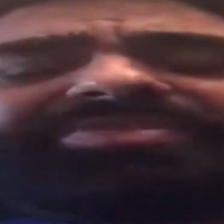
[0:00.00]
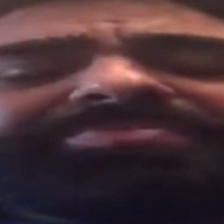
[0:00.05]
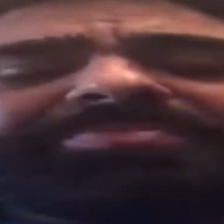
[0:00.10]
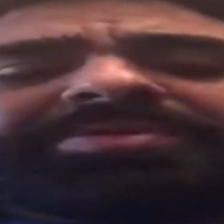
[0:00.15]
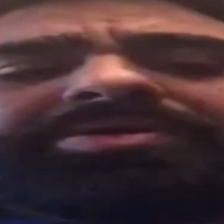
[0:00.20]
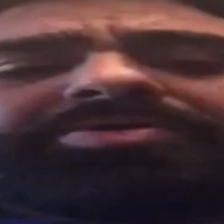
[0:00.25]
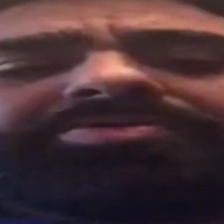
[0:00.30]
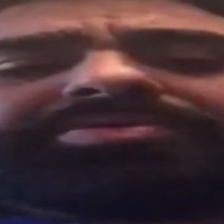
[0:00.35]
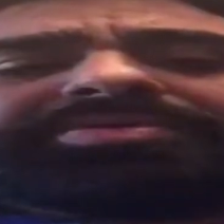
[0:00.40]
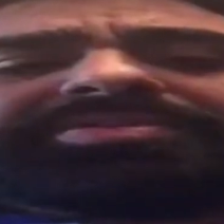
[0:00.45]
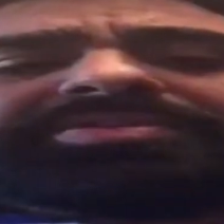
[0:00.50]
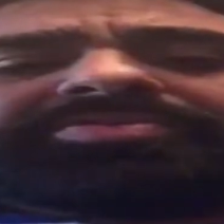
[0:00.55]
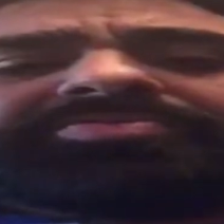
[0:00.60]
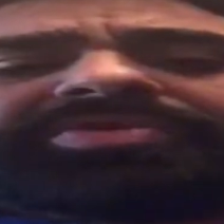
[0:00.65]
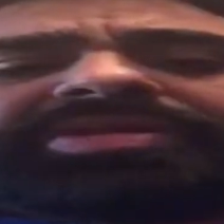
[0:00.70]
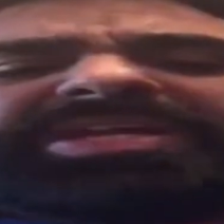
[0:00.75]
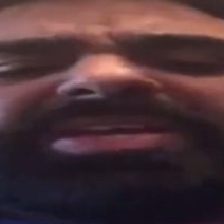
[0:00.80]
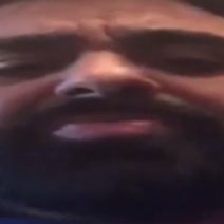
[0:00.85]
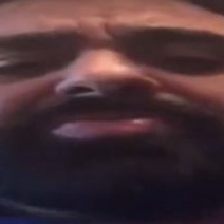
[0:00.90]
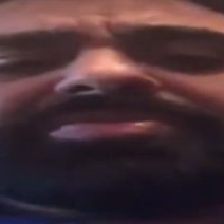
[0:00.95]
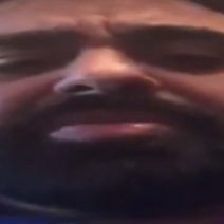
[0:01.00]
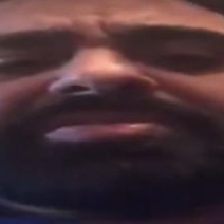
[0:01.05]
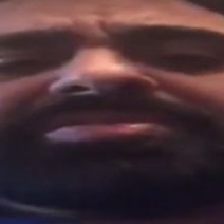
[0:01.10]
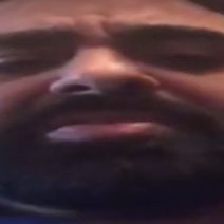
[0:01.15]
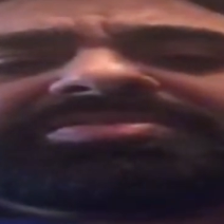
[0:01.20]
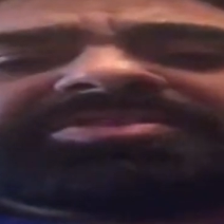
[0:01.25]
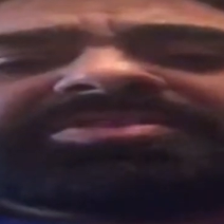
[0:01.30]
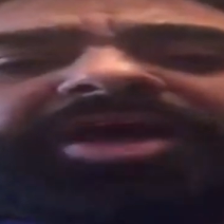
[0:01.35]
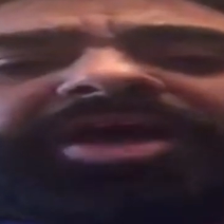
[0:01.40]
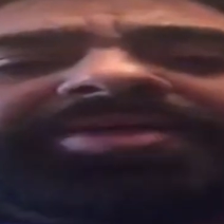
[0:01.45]
him alone in the ring, he was
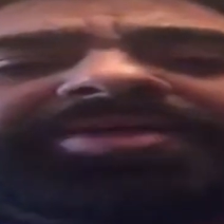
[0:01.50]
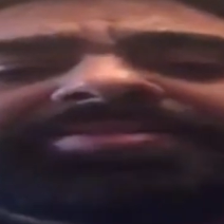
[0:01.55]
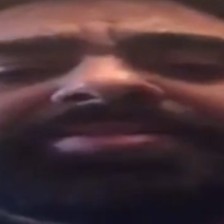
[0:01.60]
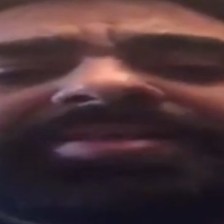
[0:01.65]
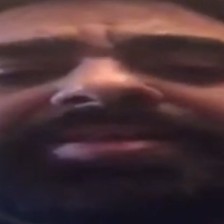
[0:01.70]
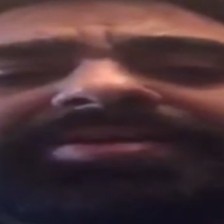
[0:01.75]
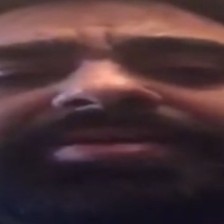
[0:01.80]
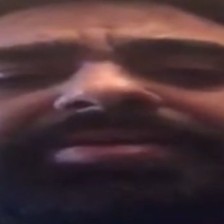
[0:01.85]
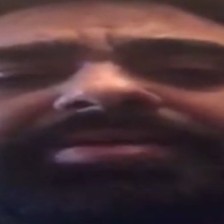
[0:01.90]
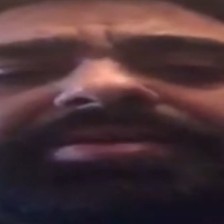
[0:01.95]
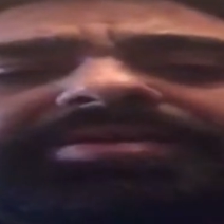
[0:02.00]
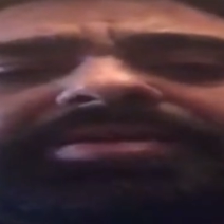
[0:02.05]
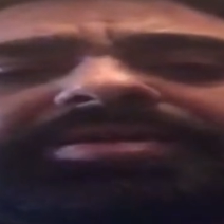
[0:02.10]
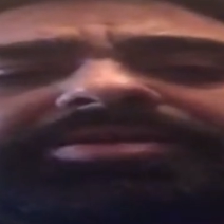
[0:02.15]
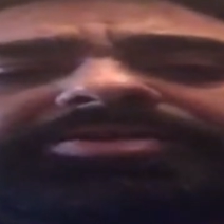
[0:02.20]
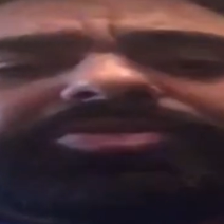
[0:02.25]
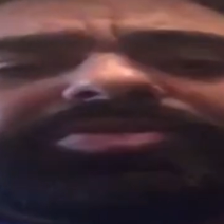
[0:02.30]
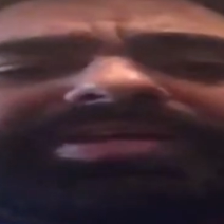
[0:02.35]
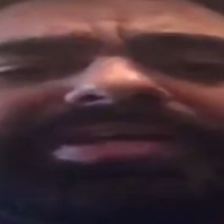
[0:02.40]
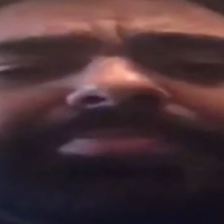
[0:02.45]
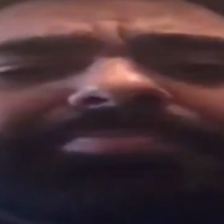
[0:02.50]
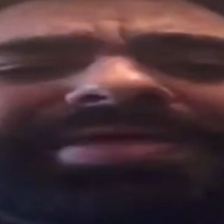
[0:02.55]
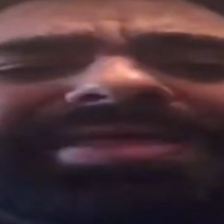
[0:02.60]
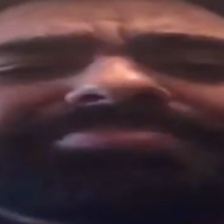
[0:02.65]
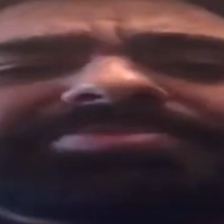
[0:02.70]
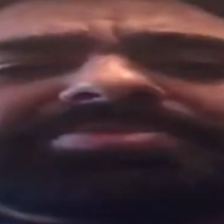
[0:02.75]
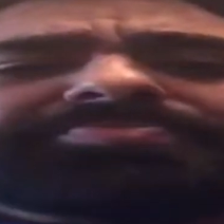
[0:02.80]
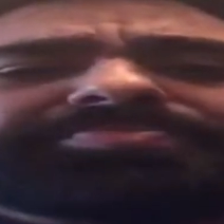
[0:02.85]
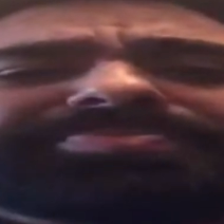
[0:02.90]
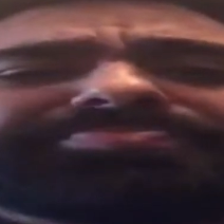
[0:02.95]
just lying there, like, you know, like a
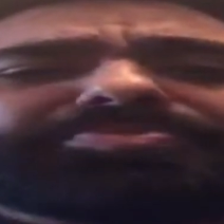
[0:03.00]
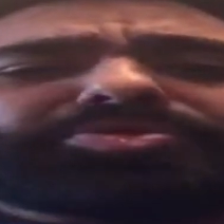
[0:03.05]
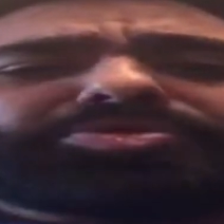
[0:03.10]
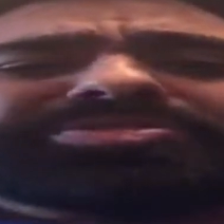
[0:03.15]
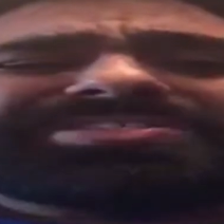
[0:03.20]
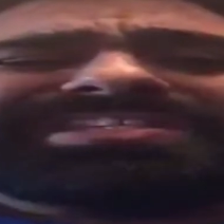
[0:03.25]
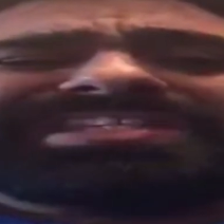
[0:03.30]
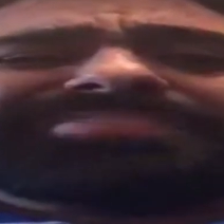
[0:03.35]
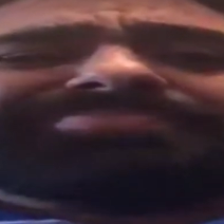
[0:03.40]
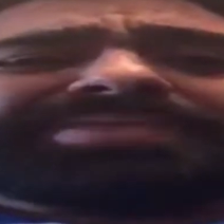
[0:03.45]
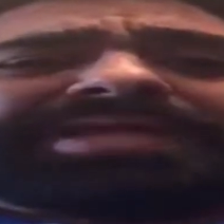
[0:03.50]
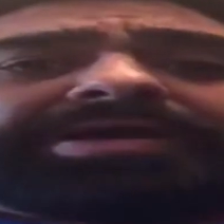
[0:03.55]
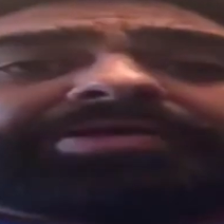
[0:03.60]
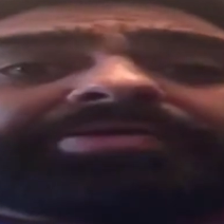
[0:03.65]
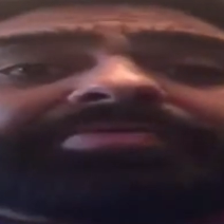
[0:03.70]
baby's been put to sleep now.